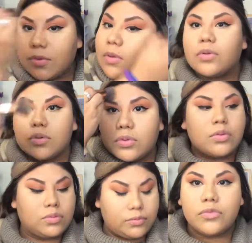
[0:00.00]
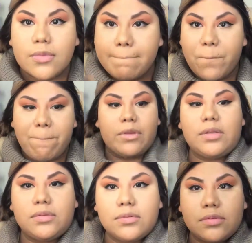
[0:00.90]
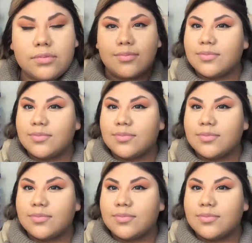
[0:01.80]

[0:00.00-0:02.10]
I'm gonna mess up my eyebrows.